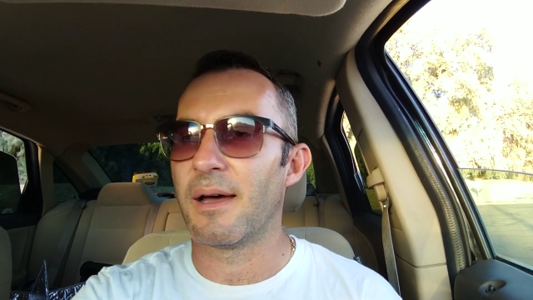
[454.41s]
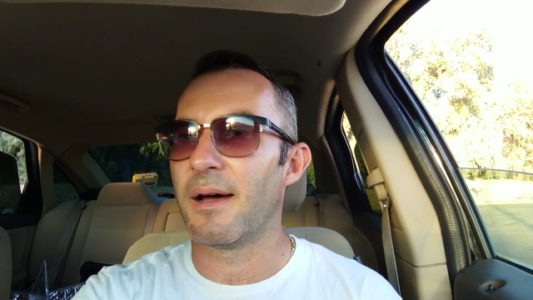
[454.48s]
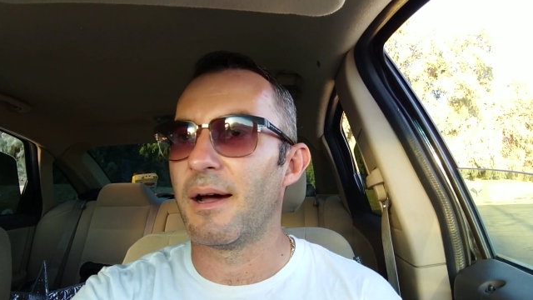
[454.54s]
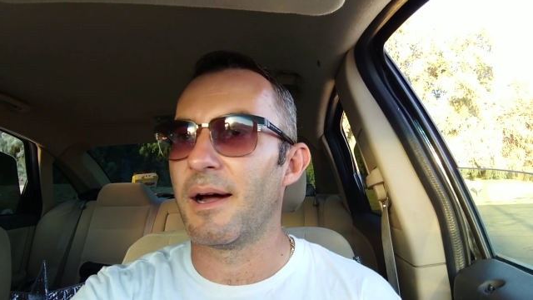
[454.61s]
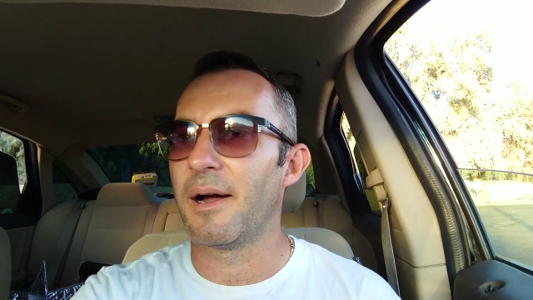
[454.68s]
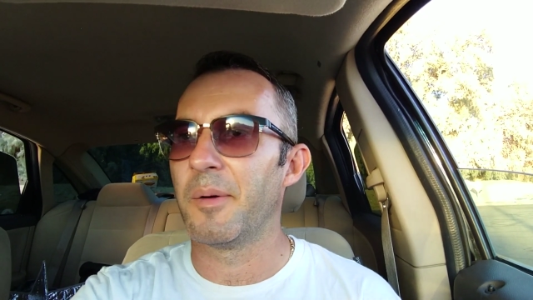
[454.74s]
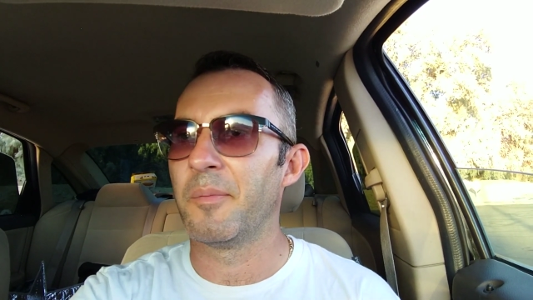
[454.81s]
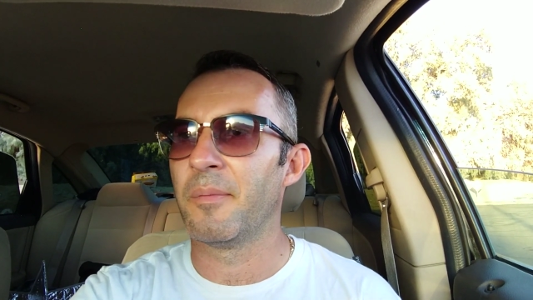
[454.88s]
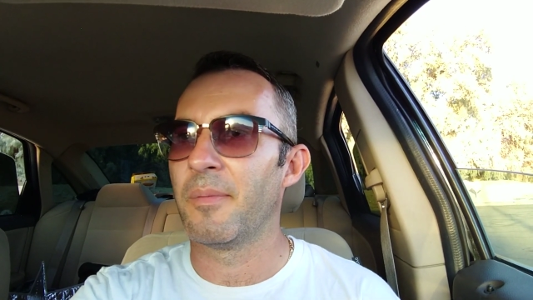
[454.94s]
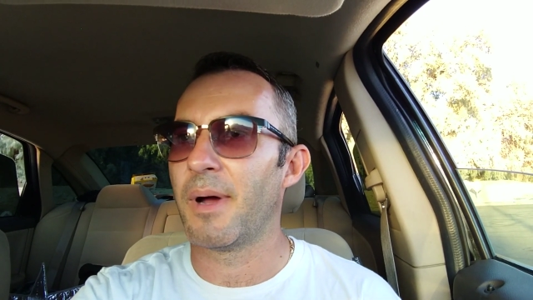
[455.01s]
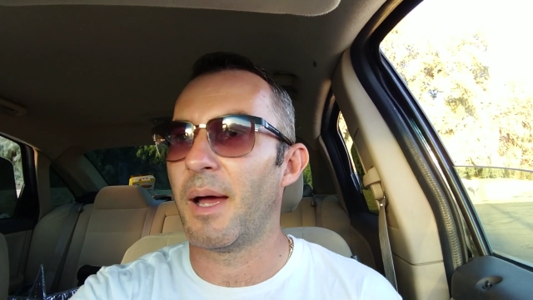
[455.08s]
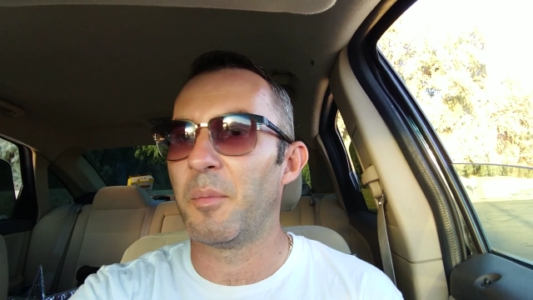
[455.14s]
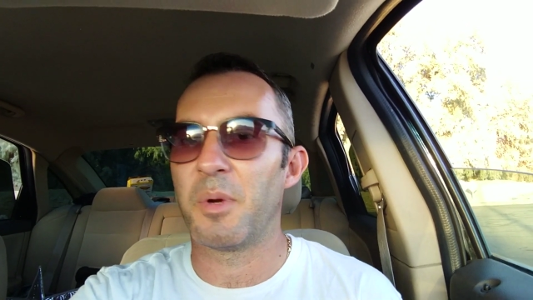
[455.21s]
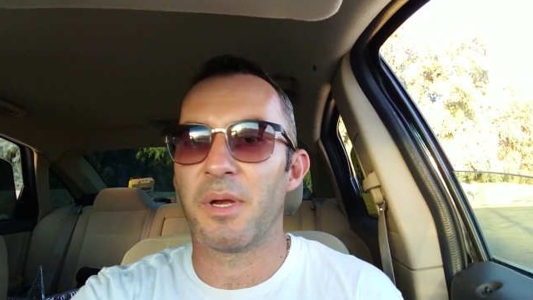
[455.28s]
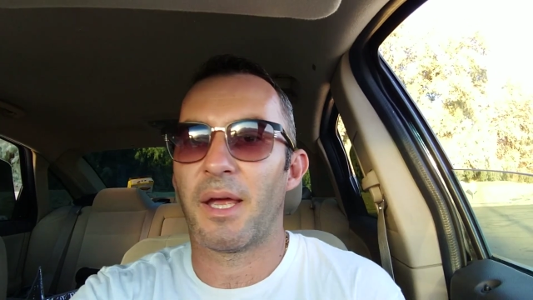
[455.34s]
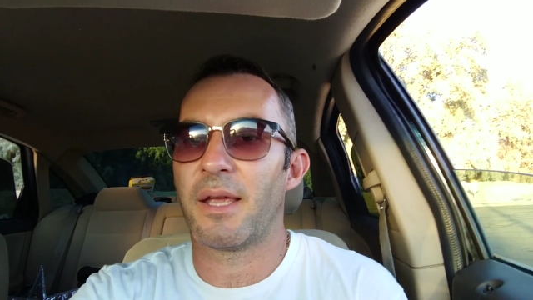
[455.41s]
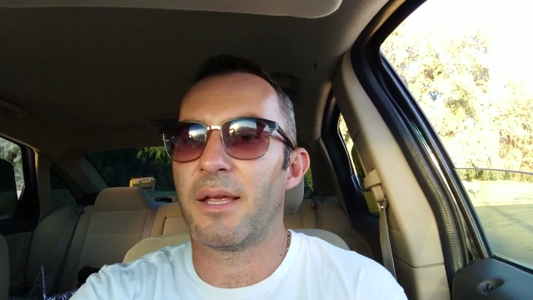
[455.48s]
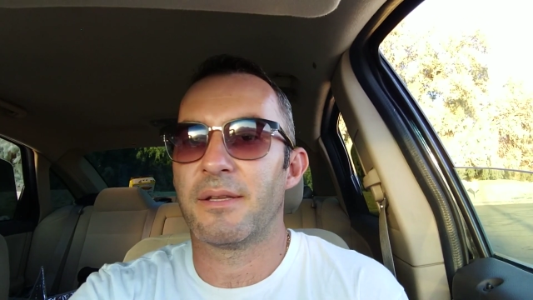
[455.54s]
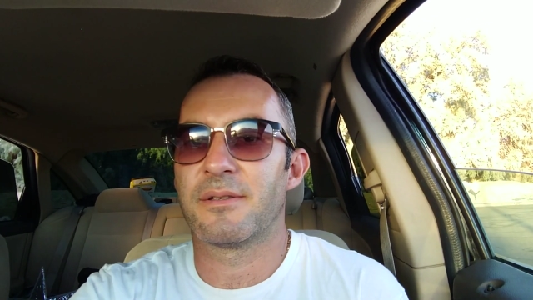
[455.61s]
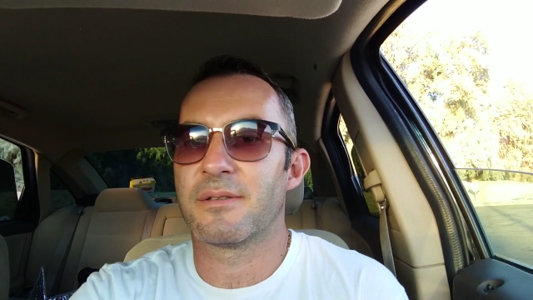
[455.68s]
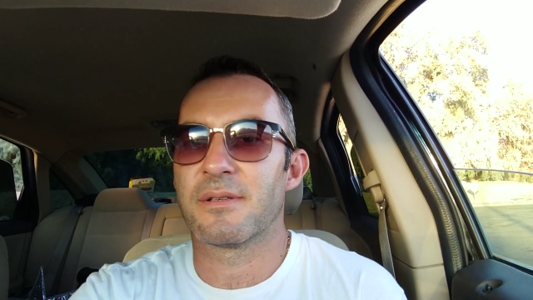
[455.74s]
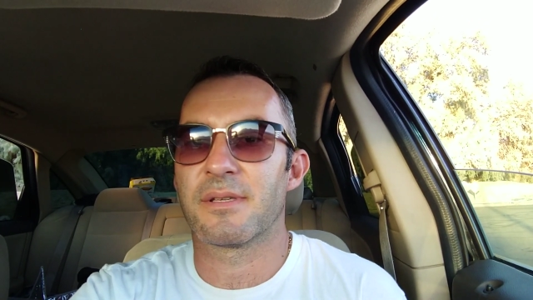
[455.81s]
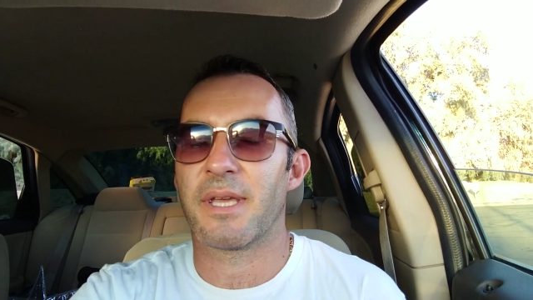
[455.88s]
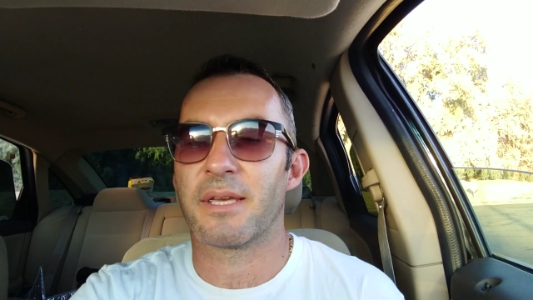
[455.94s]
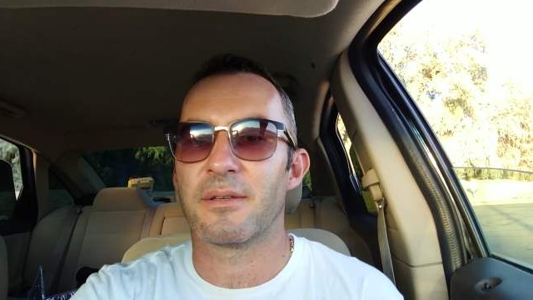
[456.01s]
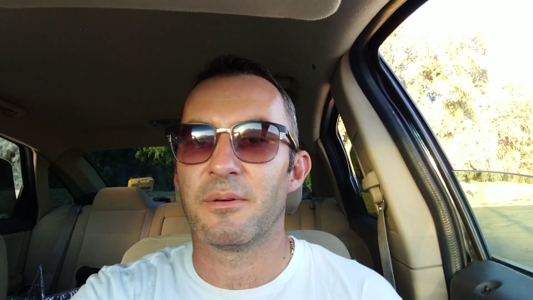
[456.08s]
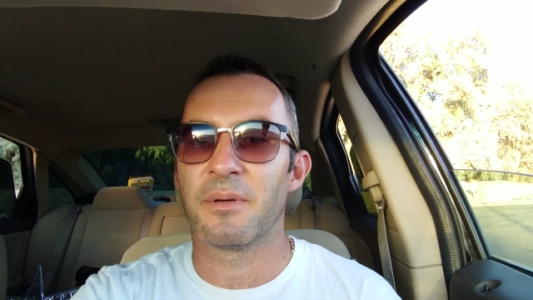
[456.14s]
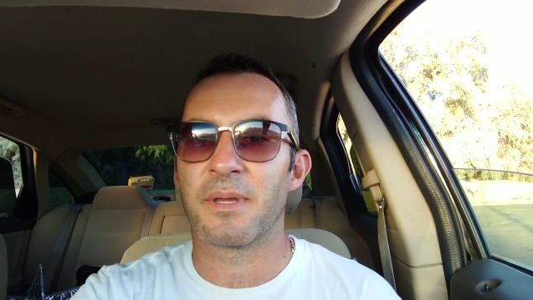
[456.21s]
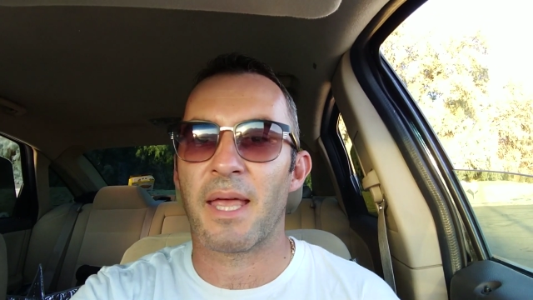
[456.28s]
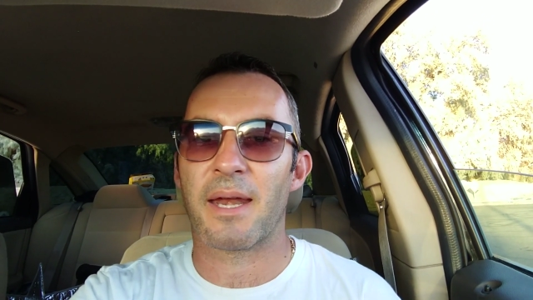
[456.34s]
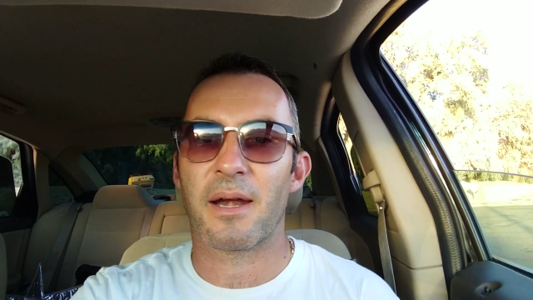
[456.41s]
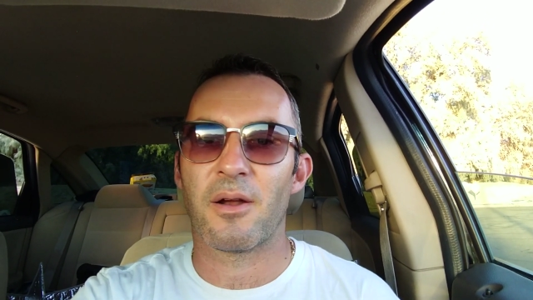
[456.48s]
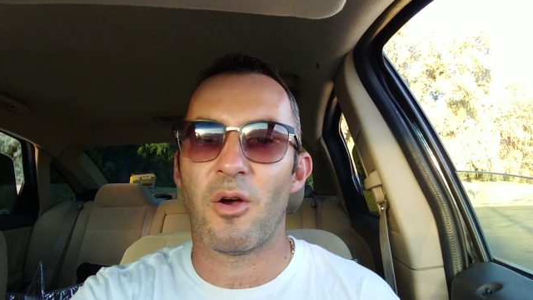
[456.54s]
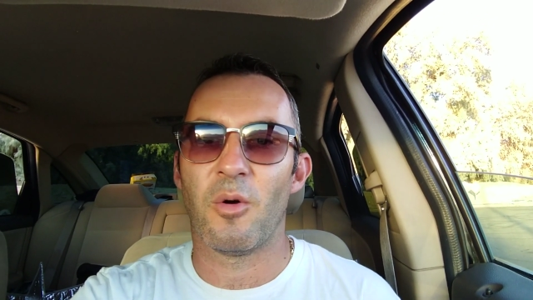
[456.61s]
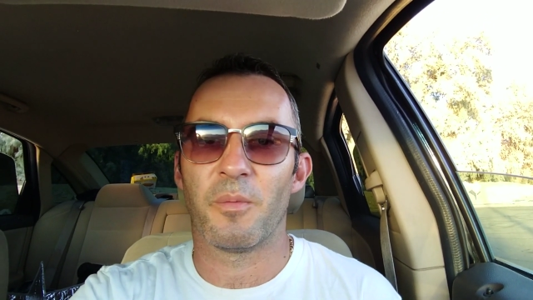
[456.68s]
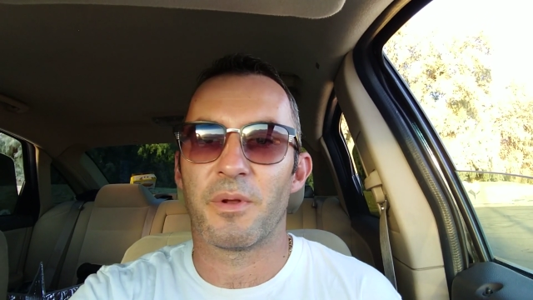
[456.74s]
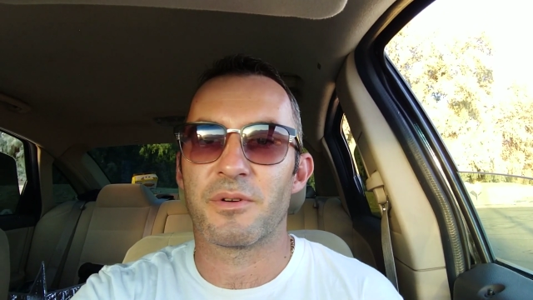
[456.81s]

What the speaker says: It's just like doing that at home.